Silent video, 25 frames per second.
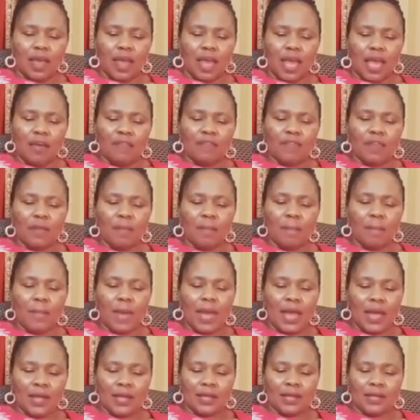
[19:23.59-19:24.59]
every
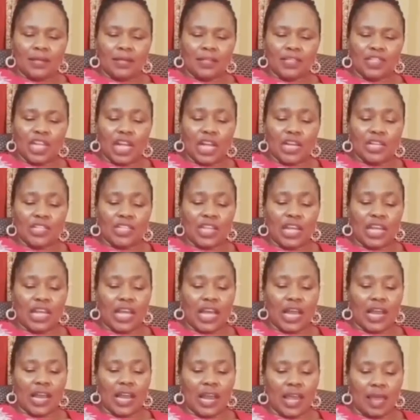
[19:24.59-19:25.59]
man shall take
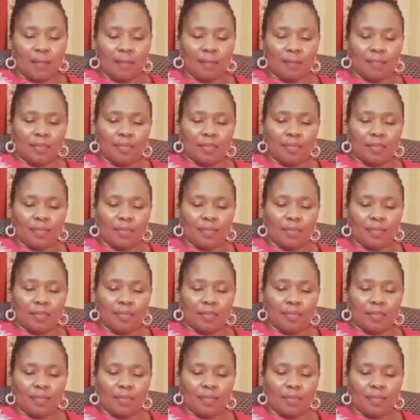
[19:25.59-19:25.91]
a lamp.